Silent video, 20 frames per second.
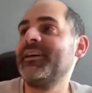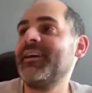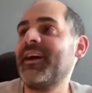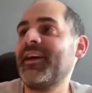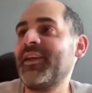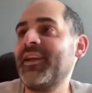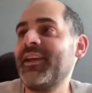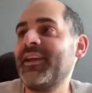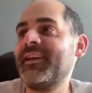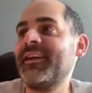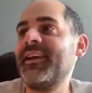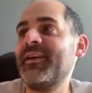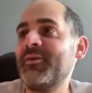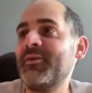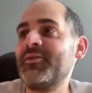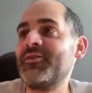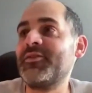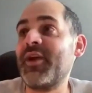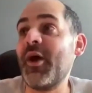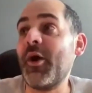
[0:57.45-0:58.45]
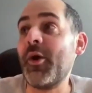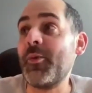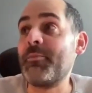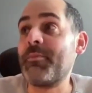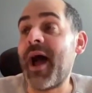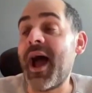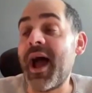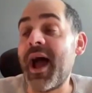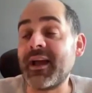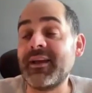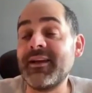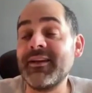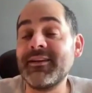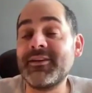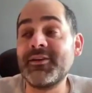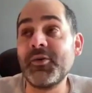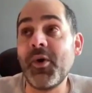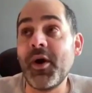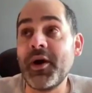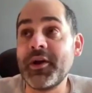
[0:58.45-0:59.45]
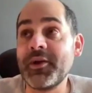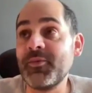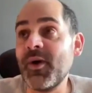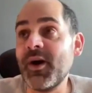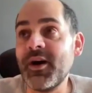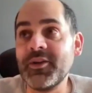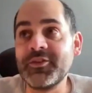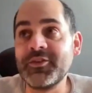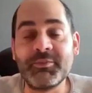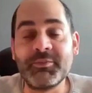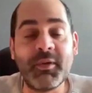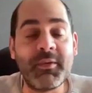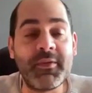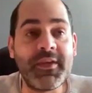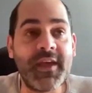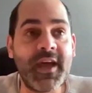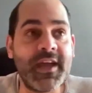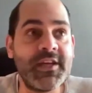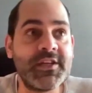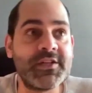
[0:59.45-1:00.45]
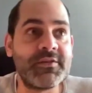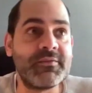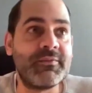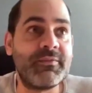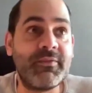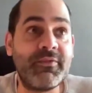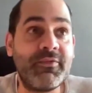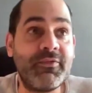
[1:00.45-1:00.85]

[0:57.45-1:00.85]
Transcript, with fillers: I think it would go back quite a while to probably the age of